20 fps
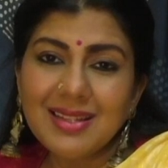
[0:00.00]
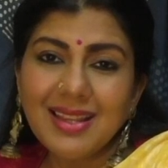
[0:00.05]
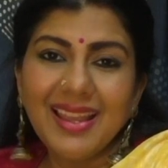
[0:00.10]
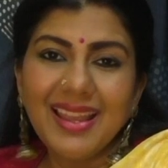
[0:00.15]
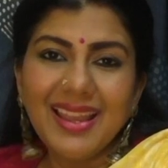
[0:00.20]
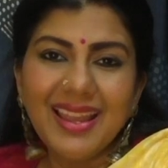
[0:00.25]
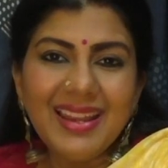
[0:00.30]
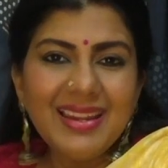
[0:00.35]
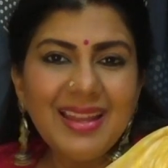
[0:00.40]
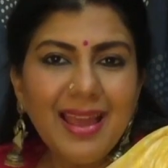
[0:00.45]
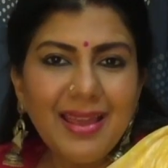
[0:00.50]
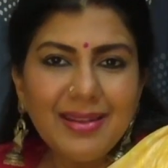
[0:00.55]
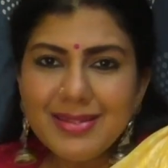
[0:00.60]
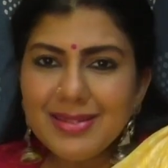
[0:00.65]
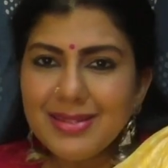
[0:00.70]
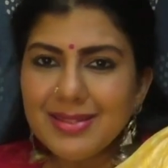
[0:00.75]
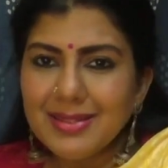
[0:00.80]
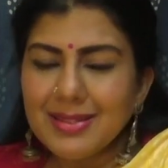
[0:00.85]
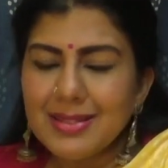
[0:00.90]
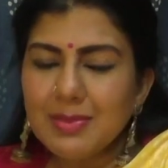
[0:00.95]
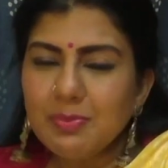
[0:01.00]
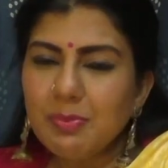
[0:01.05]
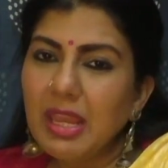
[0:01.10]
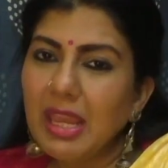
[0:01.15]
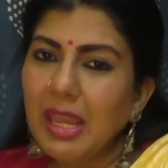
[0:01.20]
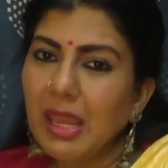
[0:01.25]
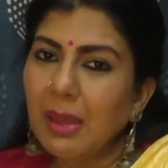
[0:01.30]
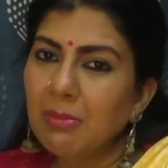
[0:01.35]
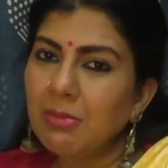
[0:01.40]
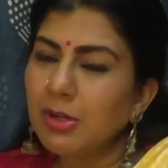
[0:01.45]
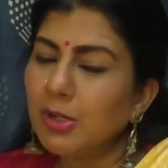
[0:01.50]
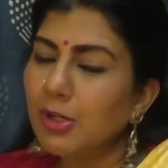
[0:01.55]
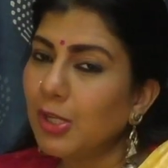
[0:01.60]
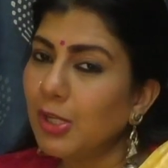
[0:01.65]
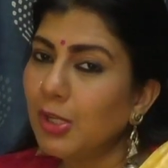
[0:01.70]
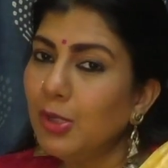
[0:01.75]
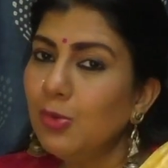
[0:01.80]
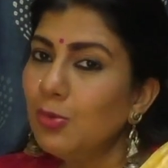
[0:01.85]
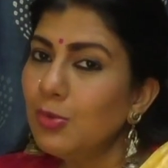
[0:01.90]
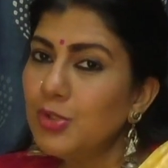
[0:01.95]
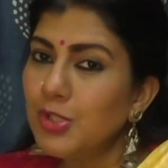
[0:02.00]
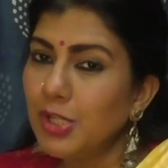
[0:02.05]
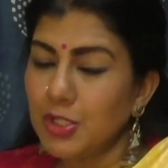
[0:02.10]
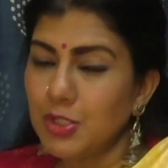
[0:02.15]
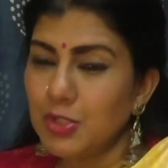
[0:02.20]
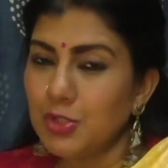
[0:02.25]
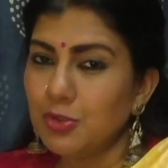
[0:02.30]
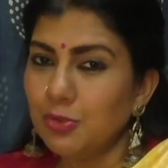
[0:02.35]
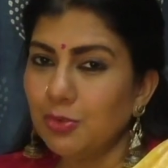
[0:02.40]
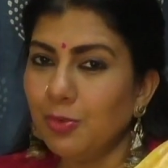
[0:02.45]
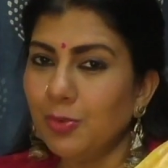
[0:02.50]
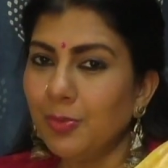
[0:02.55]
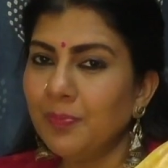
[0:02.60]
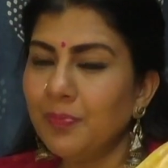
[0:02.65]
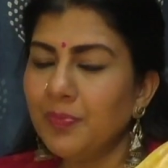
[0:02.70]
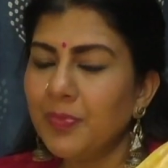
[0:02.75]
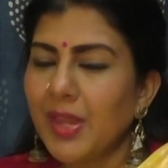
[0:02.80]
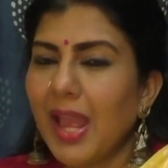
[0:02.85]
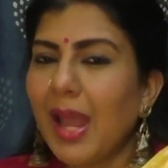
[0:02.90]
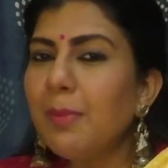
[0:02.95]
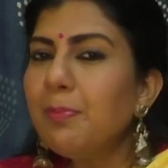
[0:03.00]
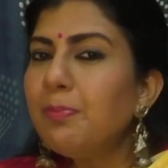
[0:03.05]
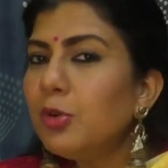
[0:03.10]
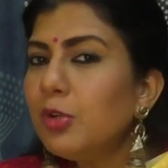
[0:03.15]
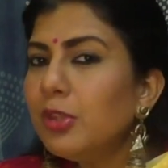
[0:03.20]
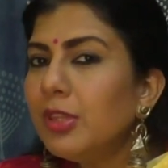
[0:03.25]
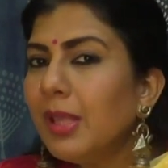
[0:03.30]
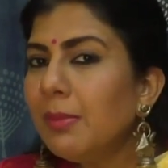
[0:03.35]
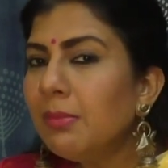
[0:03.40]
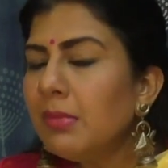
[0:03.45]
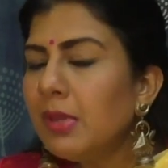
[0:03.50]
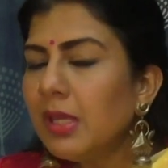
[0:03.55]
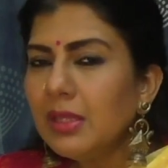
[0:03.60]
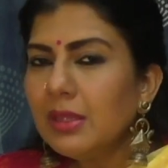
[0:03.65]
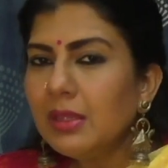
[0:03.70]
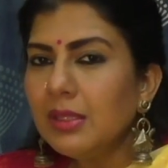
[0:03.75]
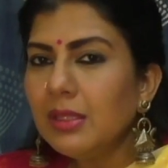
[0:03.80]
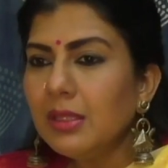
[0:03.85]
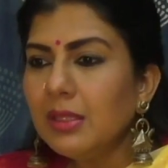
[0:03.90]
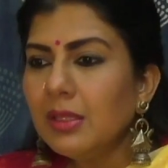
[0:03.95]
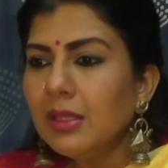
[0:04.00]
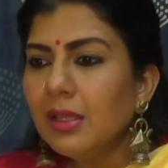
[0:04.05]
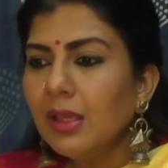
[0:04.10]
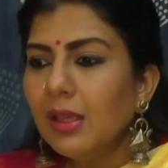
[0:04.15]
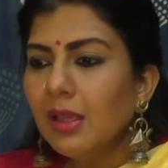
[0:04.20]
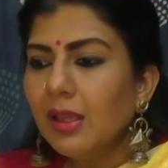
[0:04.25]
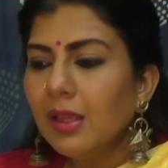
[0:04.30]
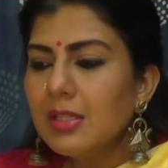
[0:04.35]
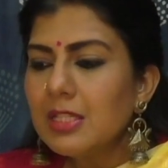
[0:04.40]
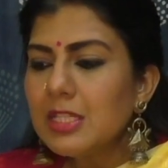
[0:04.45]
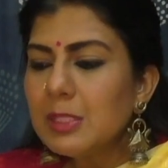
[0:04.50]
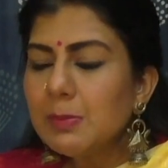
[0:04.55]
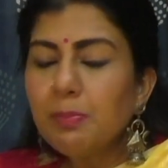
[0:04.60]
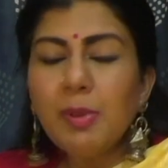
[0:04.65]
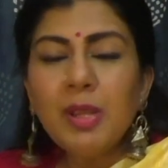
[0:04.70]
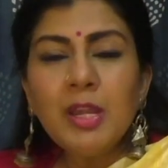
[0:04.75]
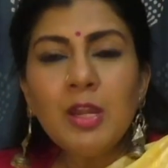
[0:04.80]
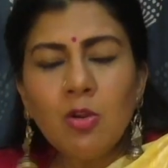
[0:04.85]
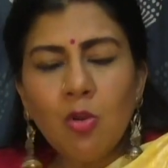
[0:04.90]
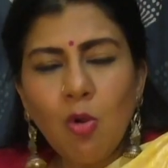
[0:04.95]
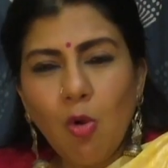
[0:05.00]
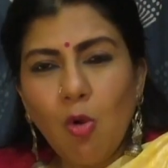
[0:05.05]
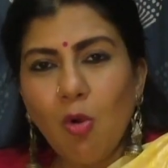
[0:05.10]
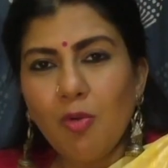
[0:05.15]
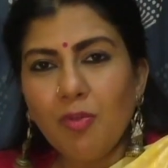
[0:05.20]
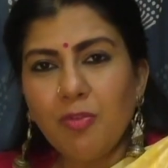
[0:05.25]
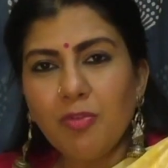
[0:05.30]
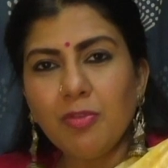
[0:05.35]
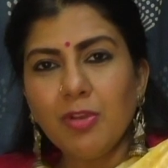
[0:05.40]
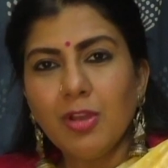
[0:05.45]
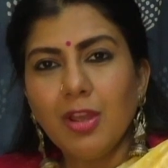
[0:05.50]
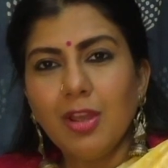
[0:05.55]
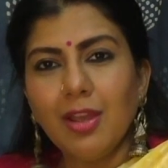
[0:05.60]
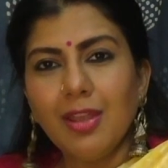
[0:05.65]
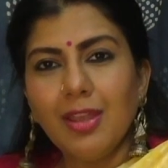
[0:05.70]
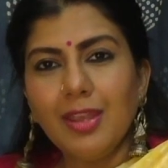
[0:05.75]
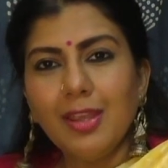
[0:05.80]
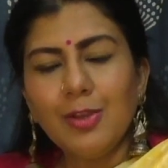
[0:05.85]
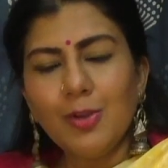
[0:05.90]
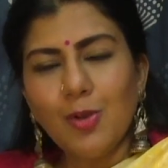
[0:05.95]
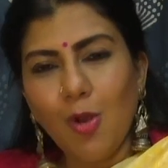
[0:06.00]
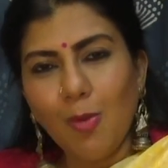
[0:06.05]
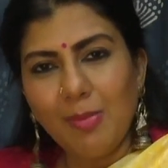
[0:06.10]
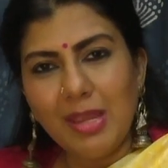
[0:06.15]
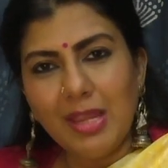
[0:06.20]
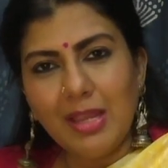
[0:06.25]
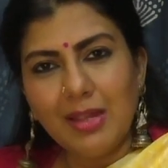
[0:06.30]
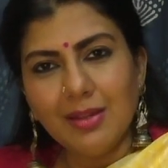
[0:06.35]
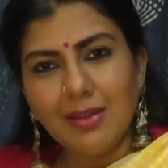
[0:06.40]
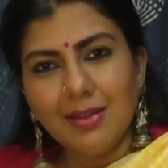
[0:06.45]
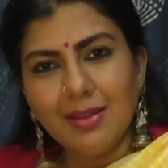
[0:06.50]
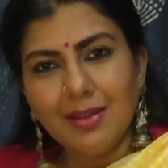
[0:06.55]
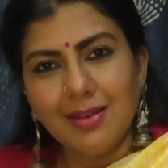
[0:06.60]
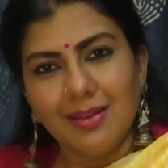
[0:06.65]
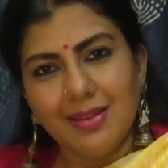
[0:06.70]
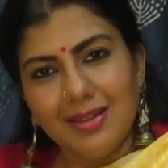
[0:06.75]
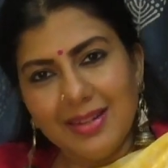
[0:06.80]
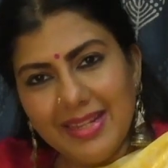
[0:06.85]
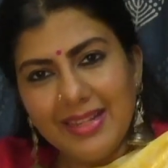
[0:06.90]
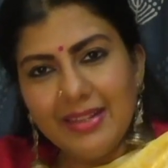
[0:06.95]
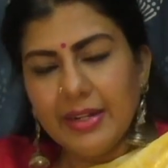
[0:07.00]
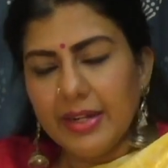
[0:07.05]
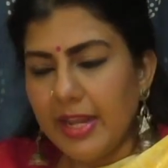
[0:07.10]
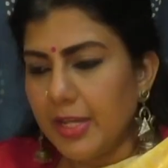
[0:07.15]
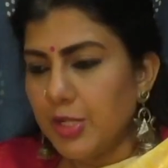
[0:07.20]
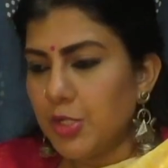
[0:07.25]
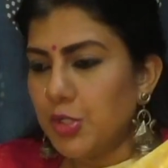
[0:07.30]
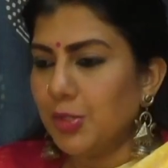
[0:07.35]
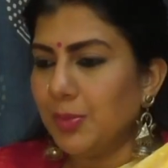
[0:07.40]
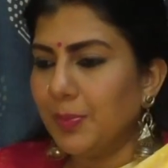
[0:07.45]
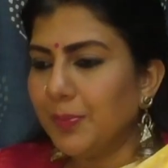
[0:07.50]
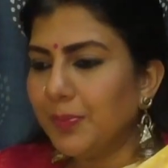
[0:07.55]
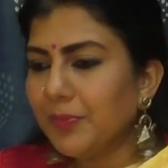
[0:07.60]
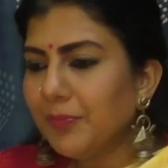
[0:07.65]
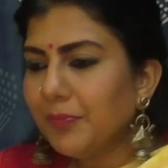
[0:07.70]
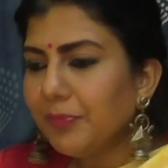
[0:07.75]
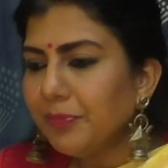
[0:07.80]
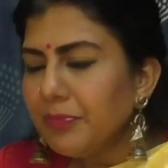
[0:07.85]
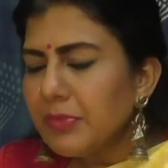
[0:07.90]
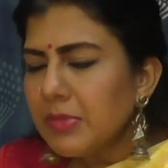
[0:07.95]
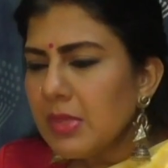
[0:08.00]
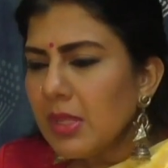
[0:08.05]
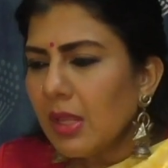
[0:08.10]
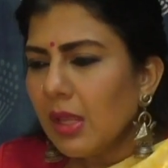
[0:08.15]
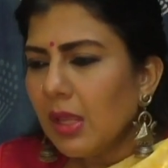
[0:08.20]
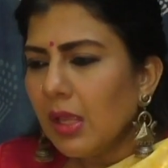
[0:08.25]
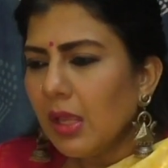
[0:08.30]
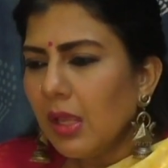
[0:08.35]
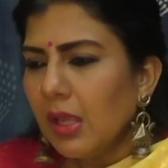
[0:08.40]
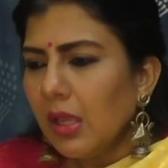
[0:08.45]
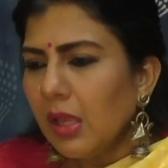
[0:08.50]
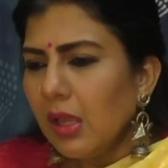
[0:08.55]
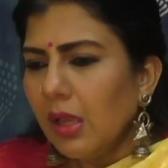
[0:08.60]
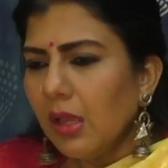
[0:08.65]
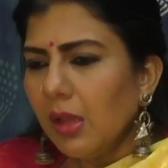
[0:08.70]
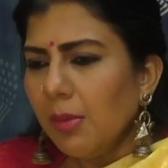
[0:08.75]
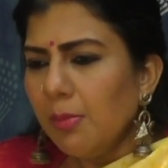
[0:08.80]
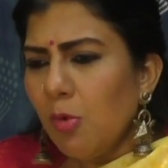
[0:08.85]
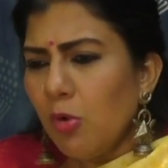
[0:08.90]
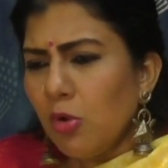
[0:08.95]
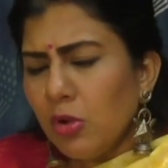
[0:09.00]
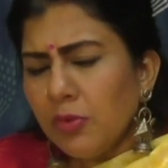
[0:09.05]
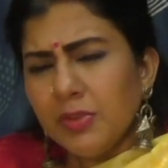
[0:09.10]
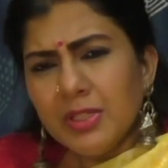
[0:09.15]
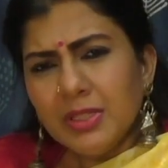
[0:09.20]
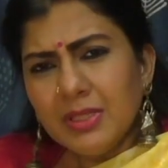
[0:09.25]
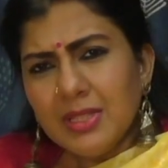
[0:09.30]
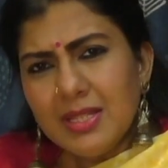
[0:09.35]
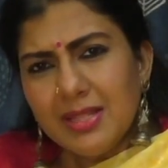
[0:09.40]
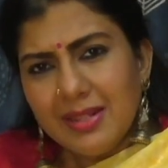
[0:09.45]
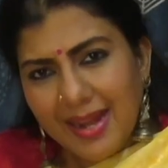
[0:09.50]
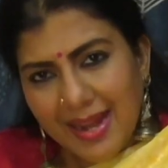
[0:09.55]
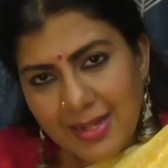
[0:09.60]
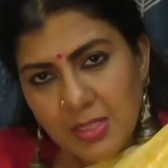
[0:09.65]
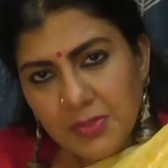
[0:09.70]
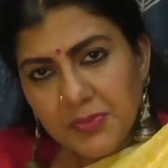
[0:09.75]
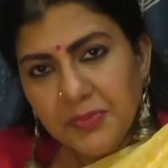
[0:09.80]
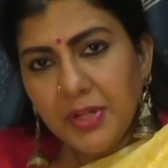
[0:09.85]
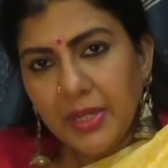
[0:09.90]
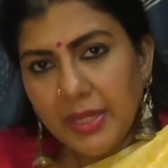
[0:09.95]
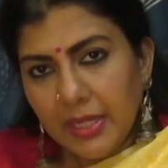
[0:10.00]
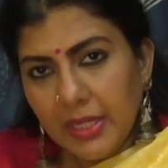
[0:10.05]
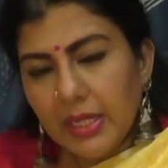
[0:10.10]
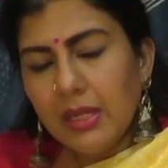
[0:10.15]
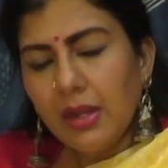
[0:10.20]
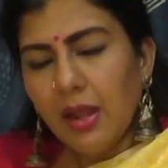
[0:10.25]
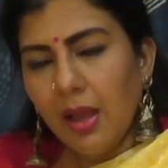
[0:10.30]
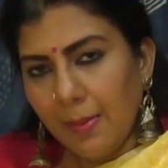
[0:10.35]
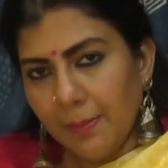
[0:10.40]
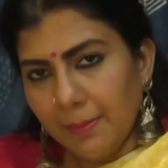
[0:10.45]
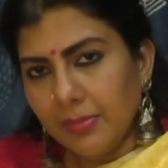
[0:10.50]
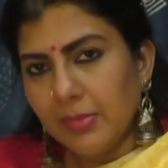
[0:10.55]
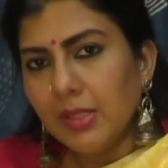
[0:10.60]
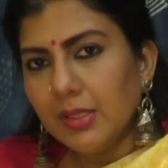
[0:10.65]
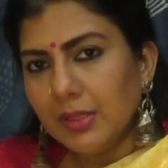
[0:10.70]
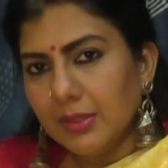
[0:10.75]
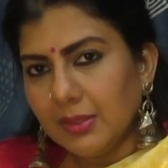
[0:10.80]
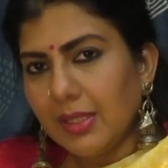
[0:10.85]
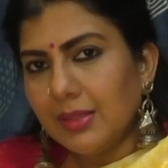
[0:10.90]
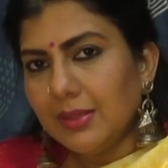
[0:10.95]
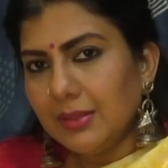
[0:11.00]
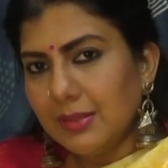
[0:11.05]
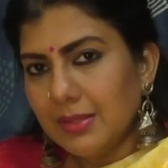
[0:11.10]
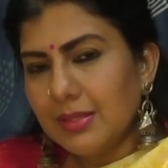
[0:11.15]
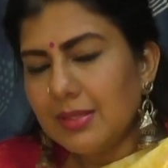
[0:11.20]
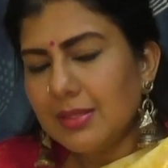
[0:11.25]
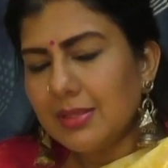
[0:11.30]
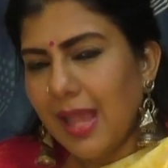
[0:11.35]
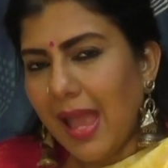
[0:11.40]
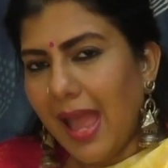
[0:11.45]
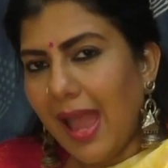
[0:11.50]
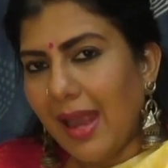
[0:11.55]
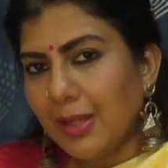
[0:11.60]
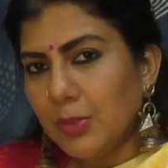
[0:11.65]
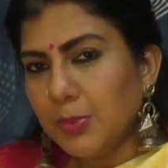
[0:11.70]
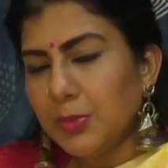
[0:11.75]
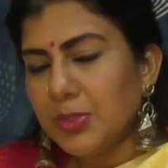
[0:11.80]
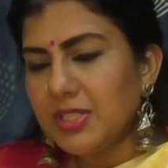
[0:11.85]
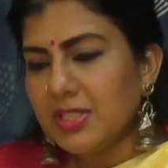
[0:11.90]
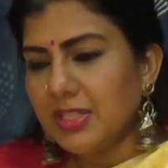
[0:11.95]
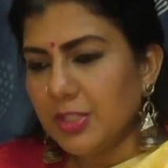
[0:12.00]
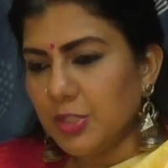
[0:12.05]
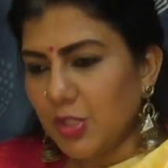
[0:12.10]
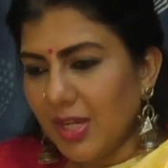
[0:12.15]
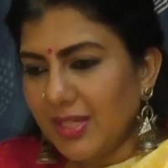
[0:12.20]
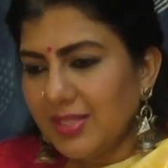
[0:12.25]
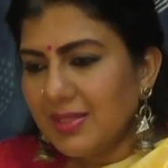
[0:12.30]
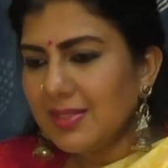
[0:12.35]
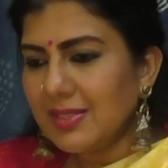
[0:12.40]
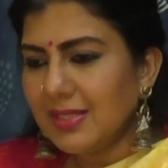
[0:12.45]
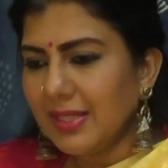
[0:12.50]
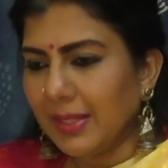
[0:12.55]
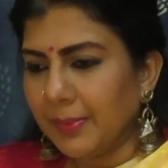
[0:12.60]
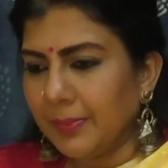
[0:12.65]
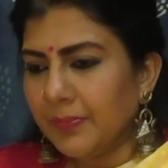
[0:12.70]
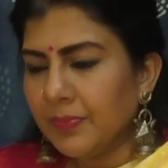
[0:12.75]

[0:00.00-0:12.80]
inheritance became a huge issue and put them in the spin of economic degradation. Moreover, this rent-free inam that this act was suggesting